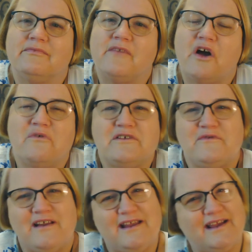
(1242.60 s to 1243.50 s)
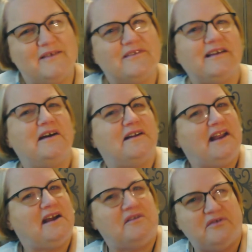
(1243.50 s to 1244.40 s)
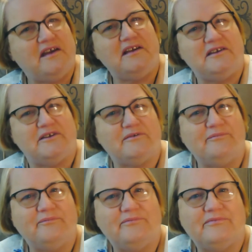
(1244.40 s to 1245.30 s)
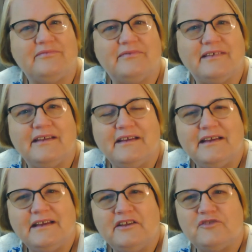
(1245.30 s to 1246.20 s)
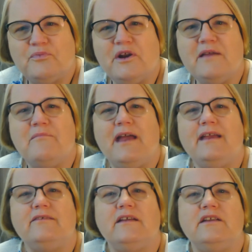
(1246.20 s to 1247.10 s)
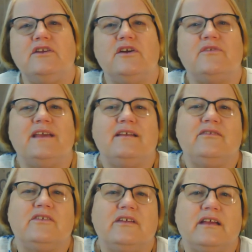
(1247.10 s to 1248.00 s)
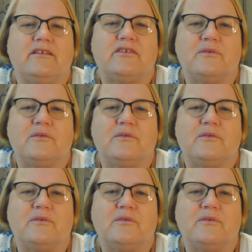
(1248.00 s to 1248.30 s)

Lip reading: I always felt like it was kind of like a thank you. It's pretty amazing, the instincts